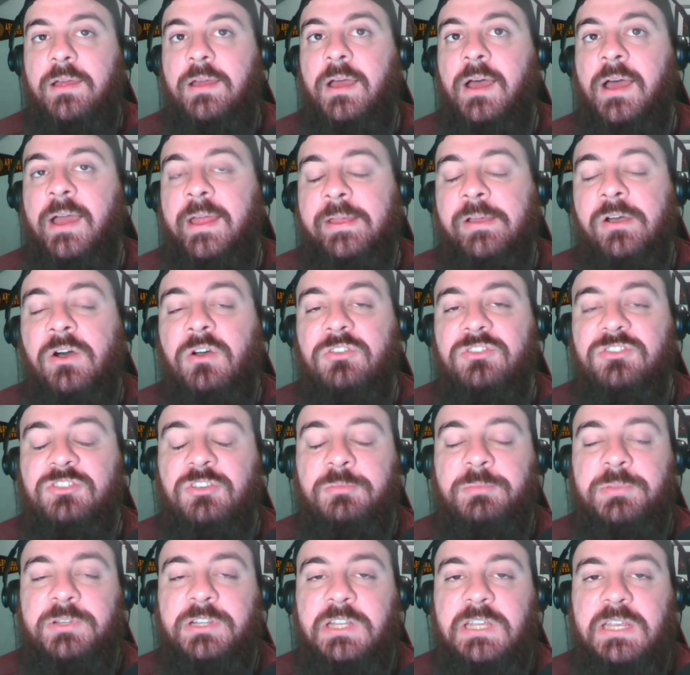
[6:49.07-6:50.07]
I
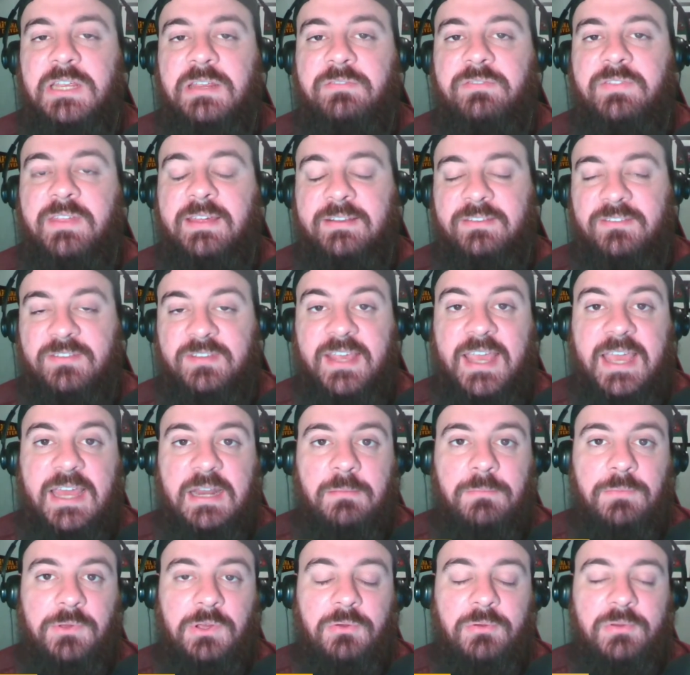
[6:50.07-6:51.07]
also believe that
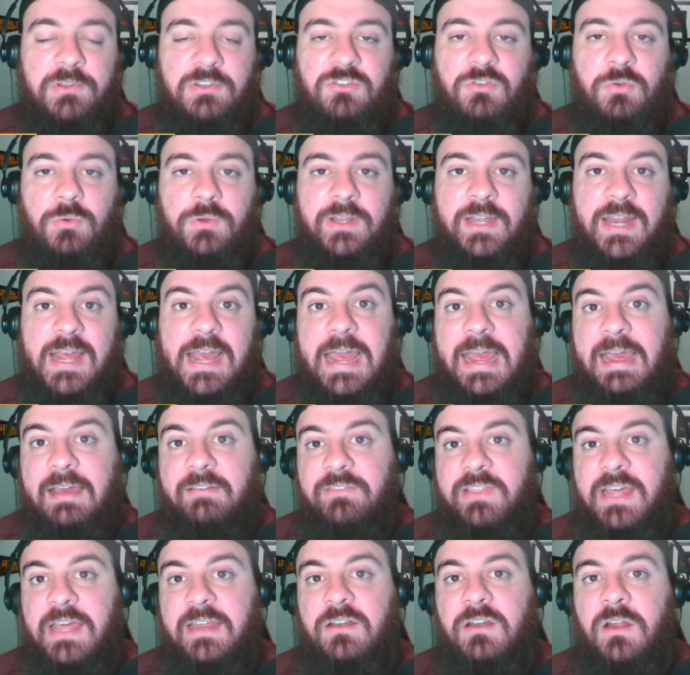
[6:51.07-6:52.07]
Skattebo is going to
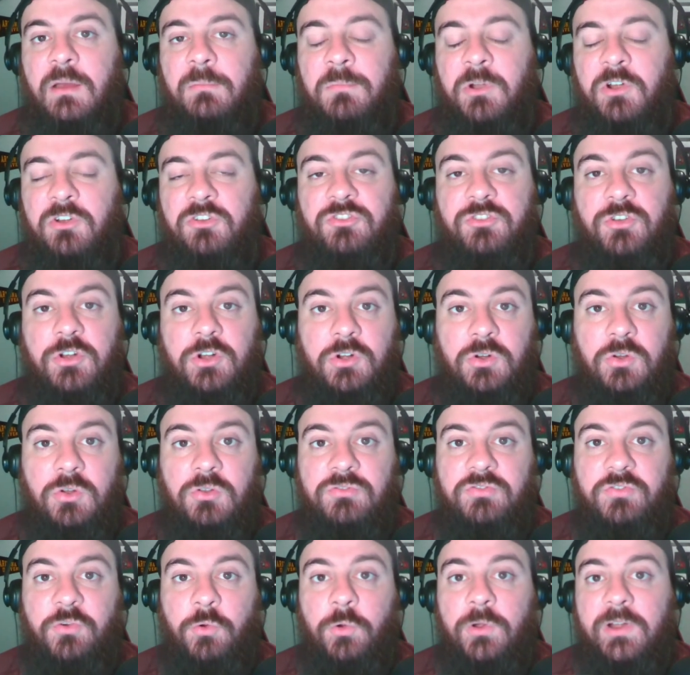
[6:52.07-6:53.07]
have that number
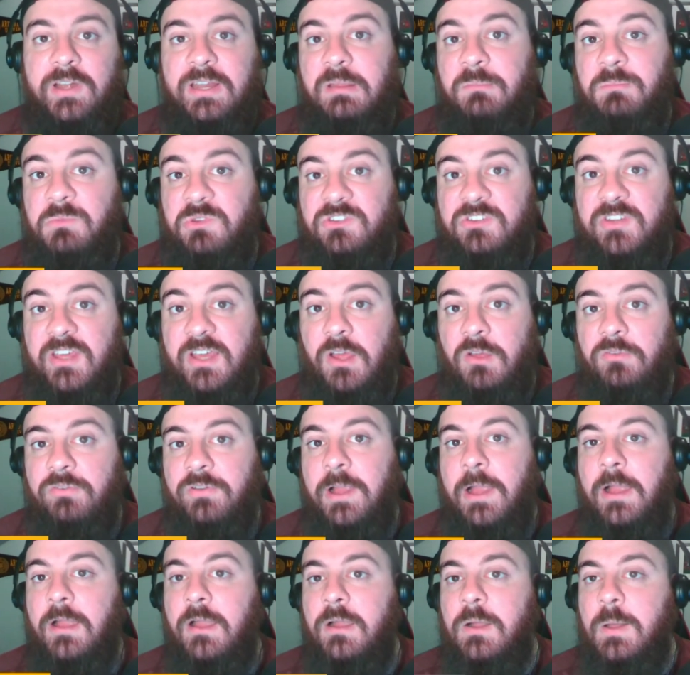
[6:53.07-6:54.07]
circled for himself
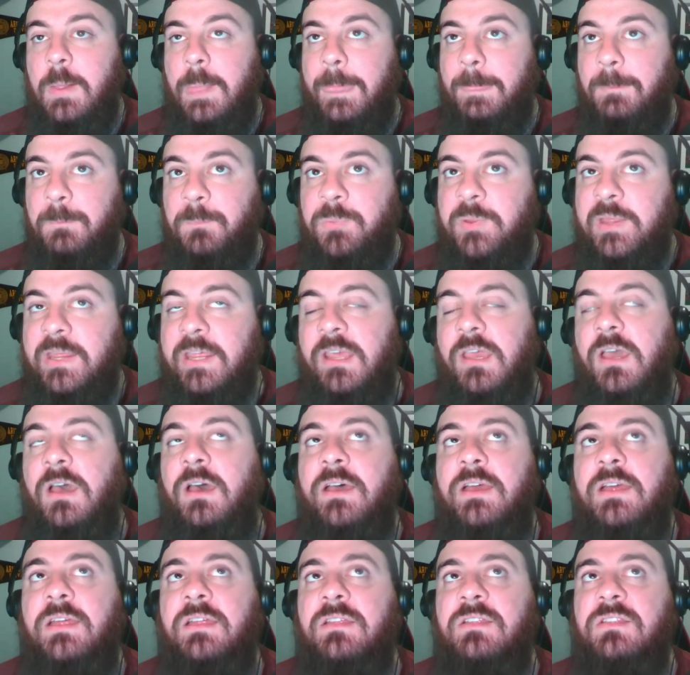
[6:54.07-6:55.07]

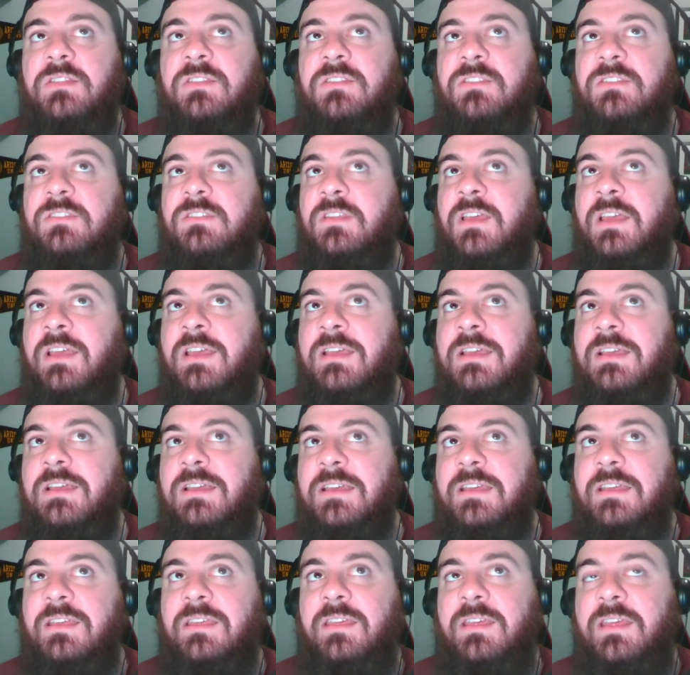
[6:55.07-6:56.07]
because
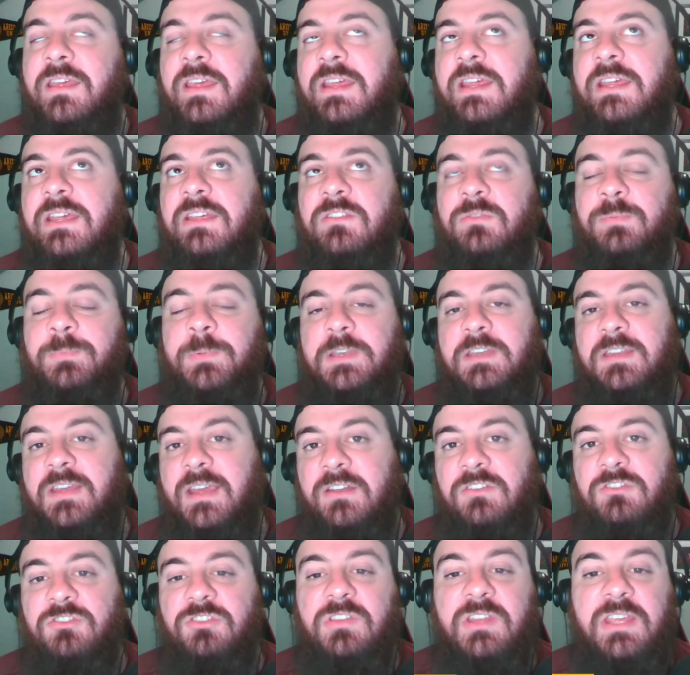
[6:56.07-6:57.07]
he is
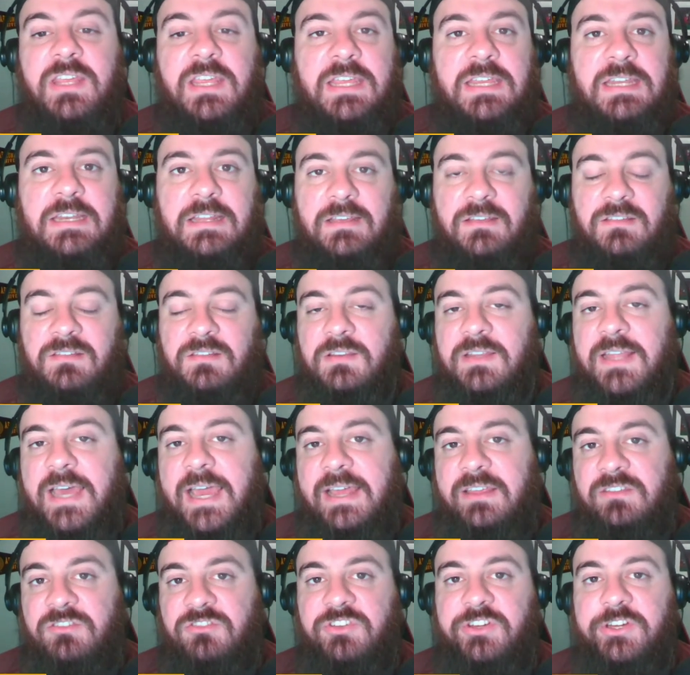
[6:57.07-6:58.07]
potentially in his
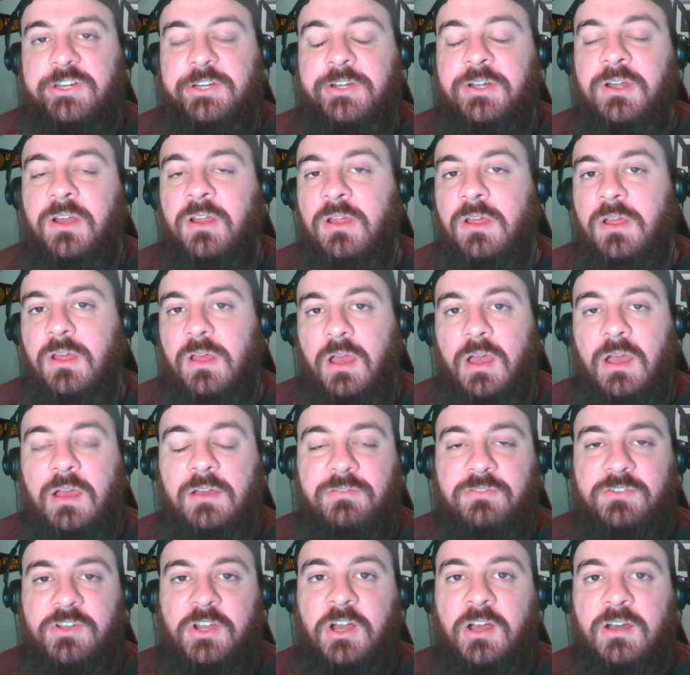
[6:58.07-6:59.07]
last year
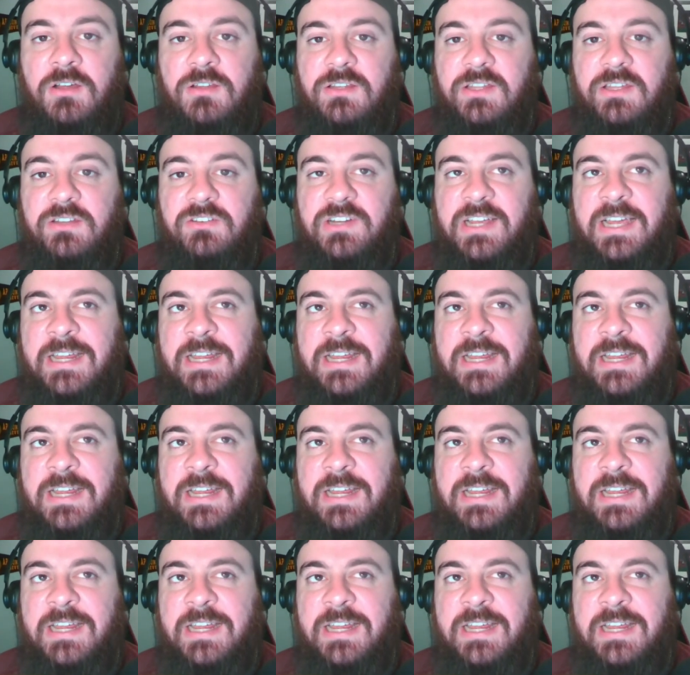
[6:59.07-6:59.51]
of college.